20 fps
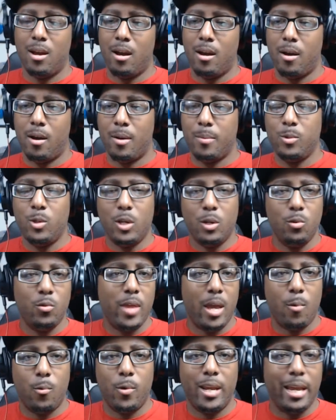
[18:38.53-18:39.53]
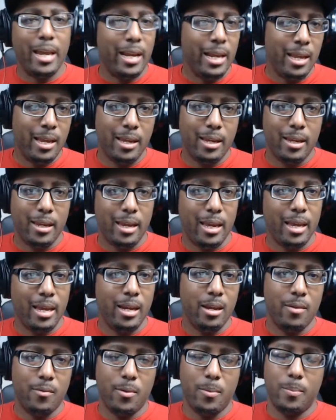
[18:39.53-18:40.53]
You could do that with any
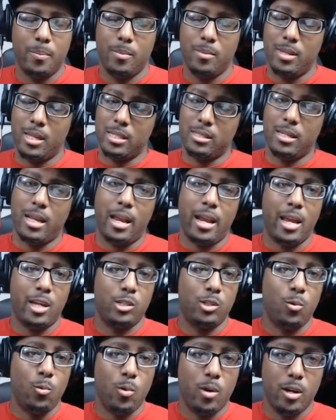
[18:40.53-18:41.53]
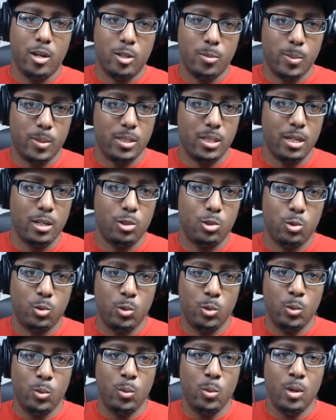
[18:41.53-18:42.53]
of them. That's not actually 100%
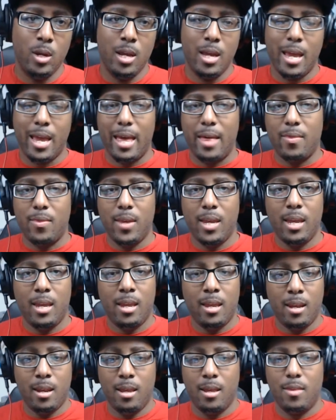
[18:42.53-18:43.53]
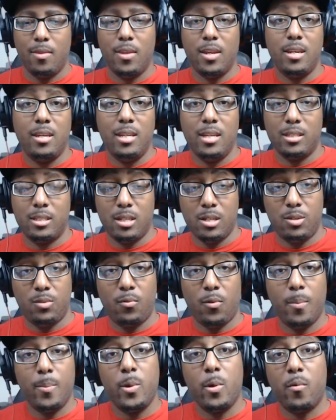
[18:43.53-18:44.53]
true. And then the distance
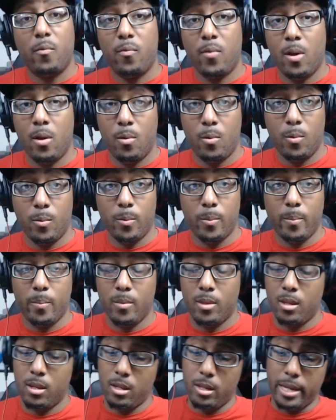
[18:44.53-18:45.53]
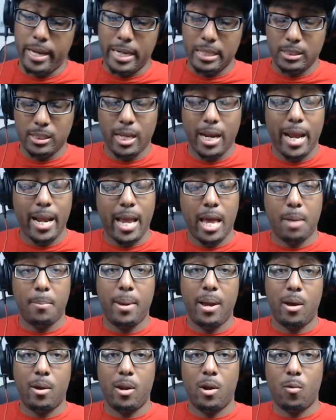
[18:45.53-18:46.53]
from your phone. Like I said, I got
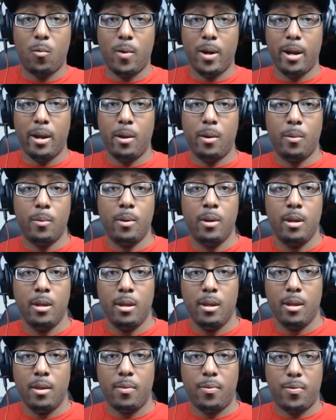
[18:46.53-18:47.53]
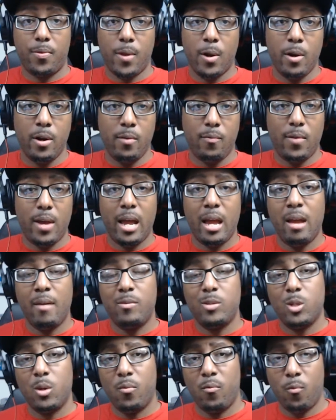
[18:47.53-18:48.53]
about around 35
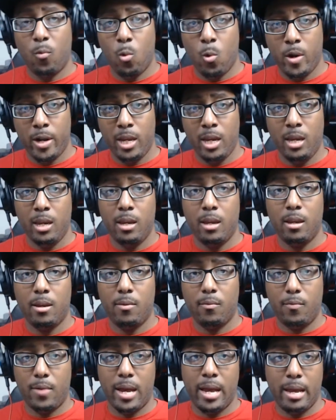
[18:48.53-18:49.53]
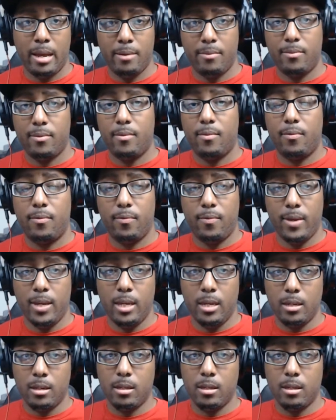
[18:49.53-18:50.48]
to 45 feet.